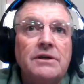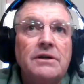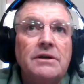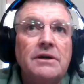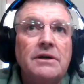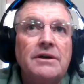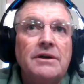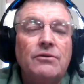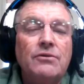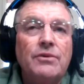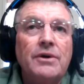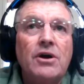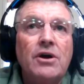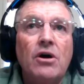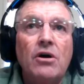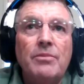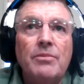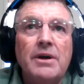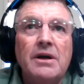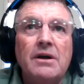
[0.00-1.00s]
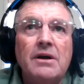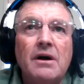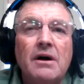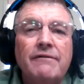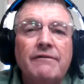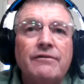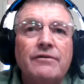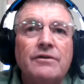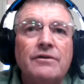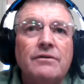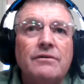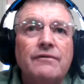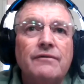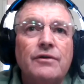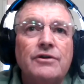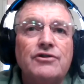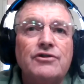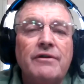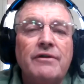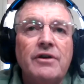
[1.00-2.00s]
I don't recall being off for
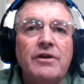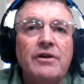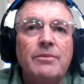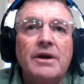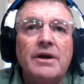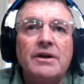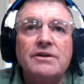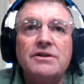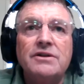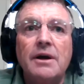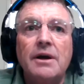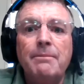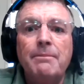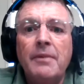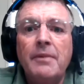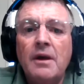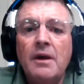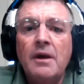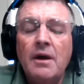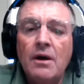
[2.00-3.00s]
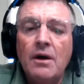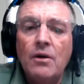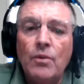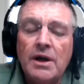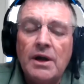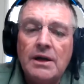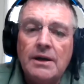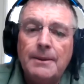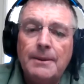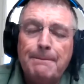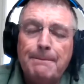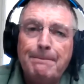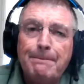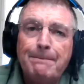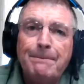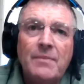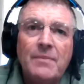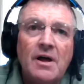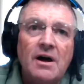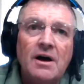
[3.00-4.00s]
a terrific amount of time.
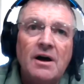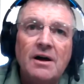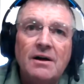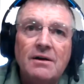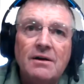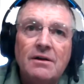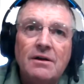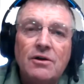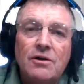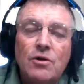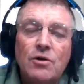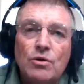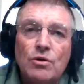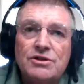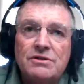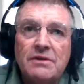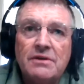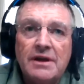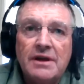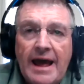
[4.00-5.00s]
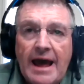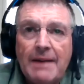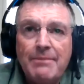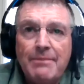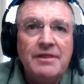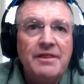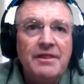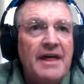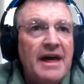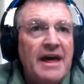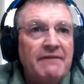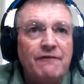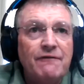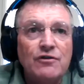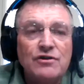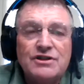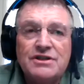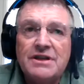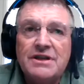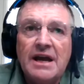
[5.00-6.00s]
Of course, it happened that
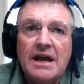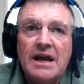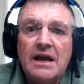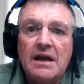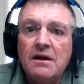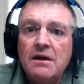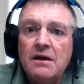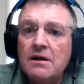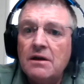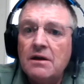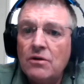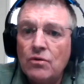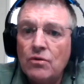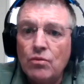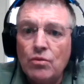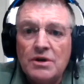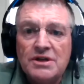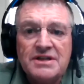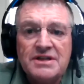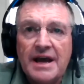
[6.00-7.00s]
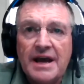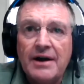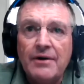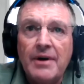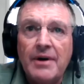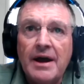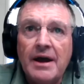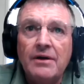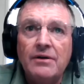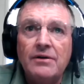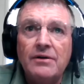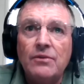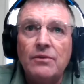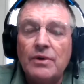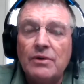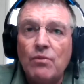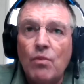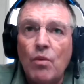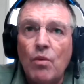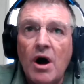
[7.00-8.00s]
first day. We sat around and
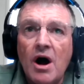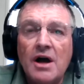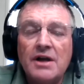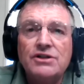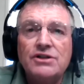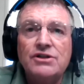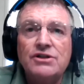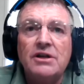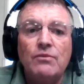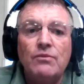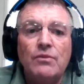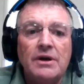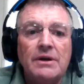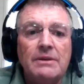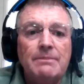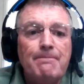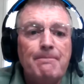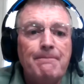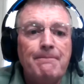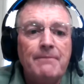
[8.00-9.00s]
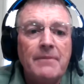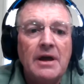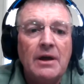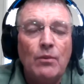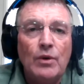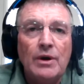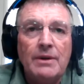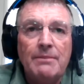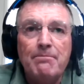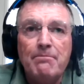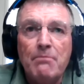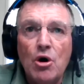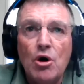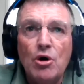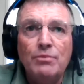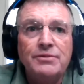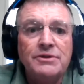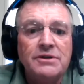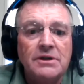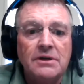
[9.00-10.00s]
we watched and we
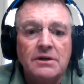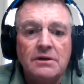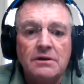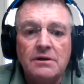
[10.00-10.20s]
moped and